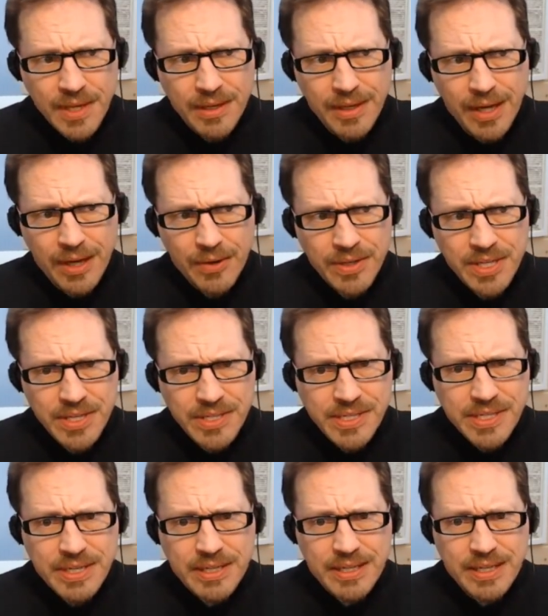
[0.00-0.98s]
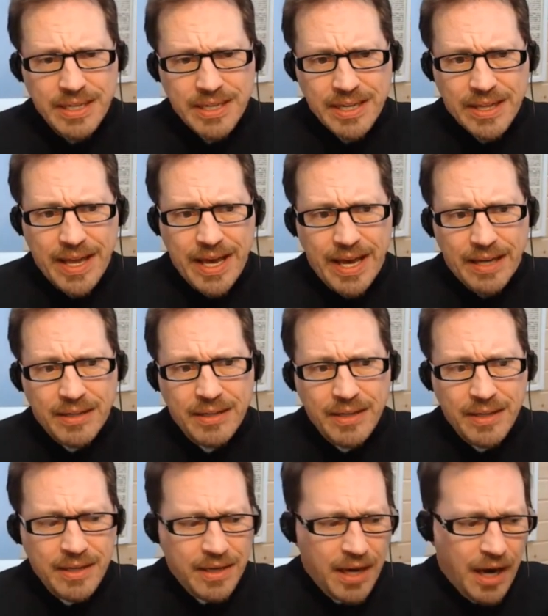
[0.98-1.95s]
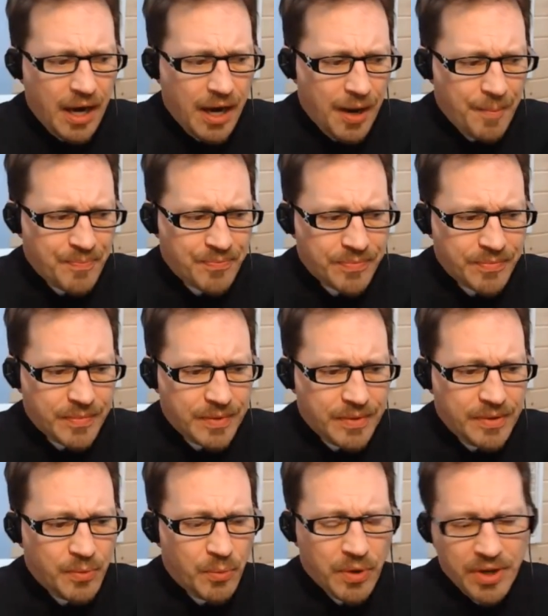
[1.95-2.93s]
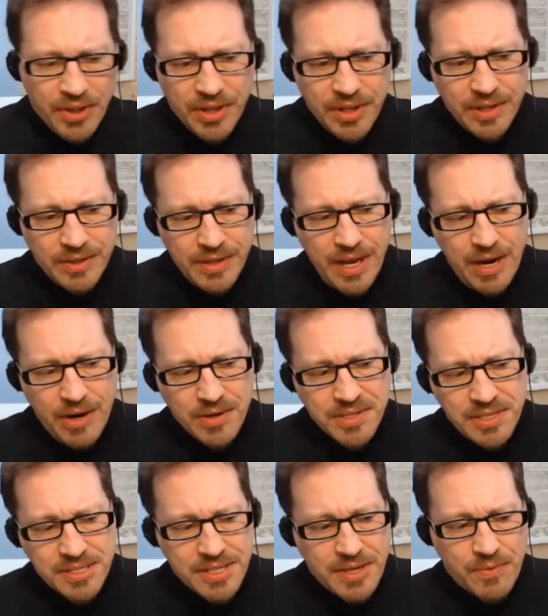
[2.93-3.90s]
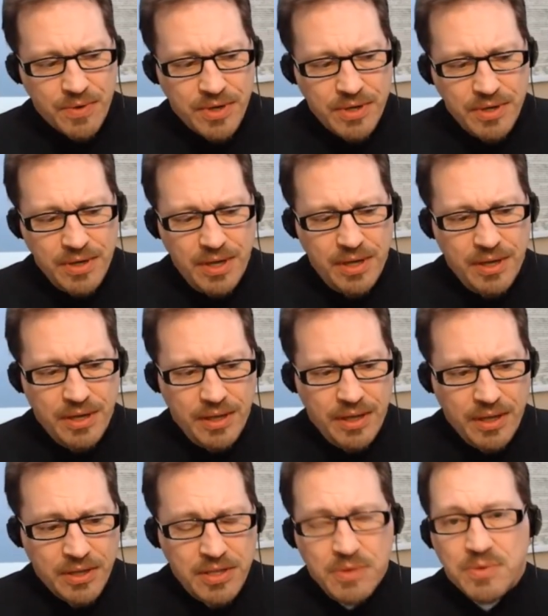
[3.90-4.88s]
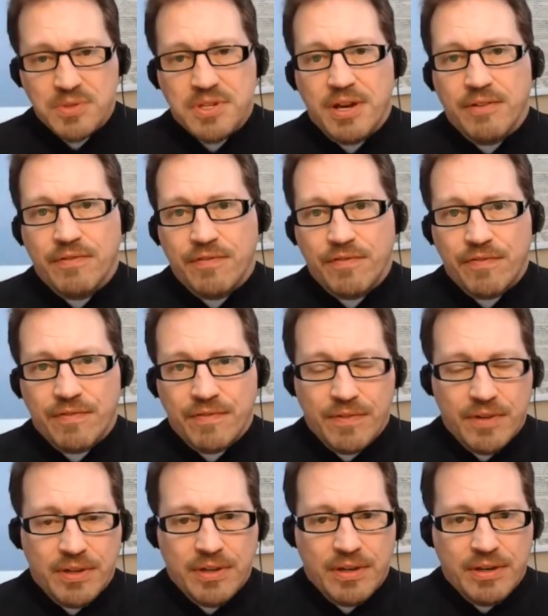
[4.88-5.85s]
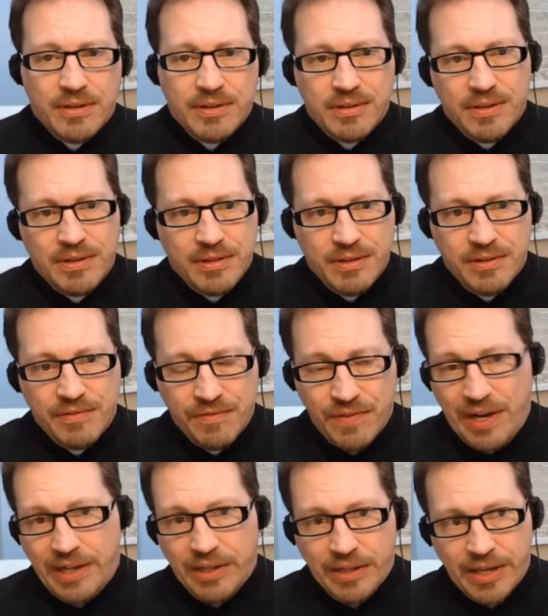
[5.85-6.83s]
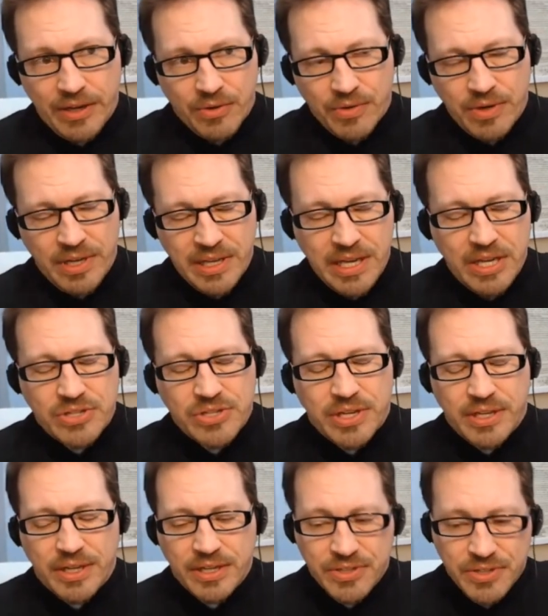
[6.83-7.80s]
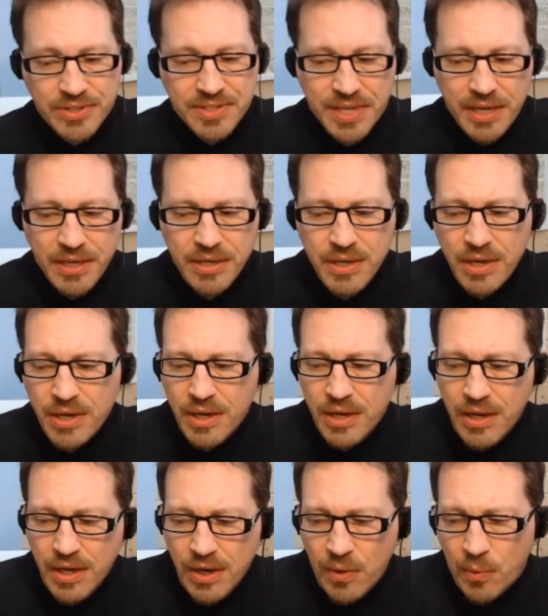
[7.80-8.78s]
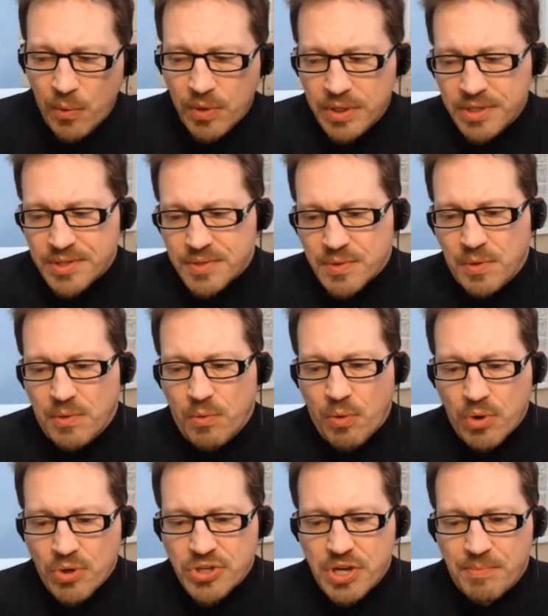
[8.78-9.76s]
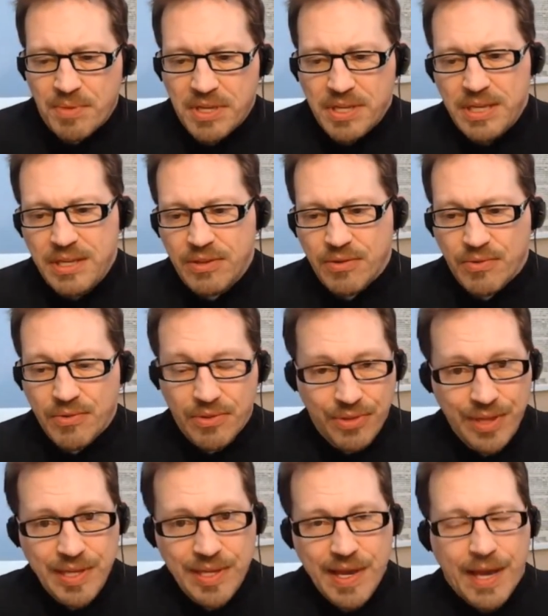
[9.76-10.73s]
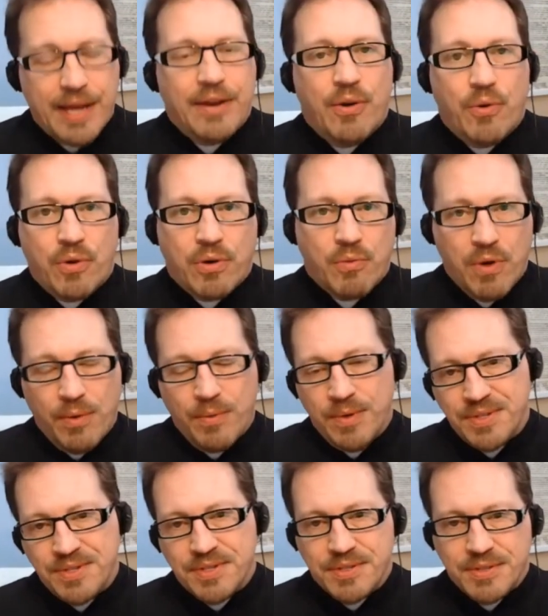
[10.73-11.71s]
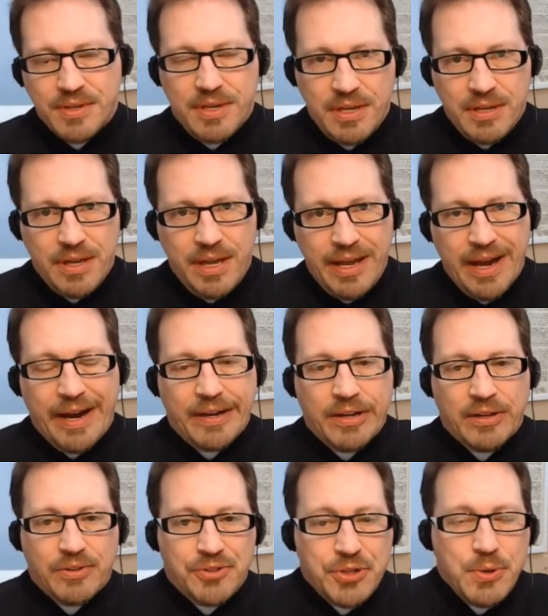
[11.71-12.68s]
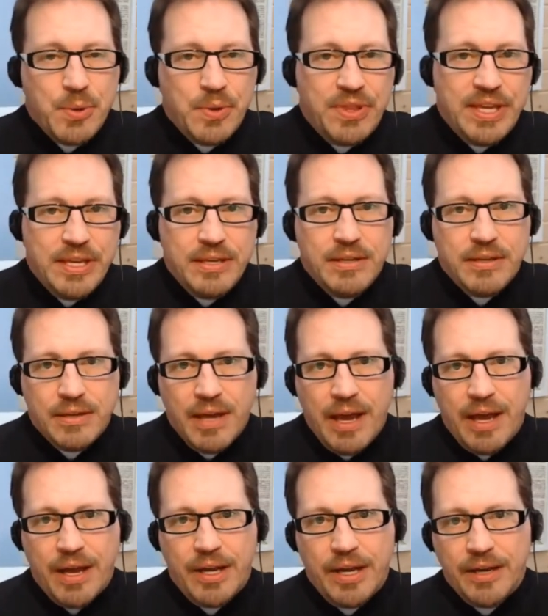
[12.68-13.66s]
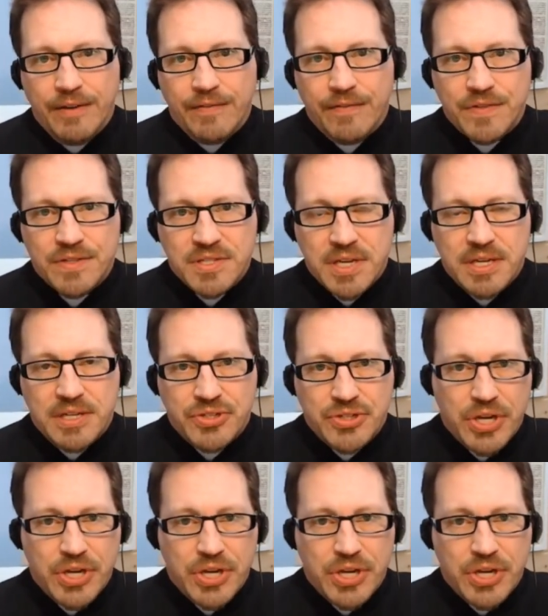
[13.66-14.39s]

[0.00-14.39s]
Now, in addition into that, one of the heresies they were accused of violating or engaging in, I should say, was worshiping either the head or what was a idol to the head of St.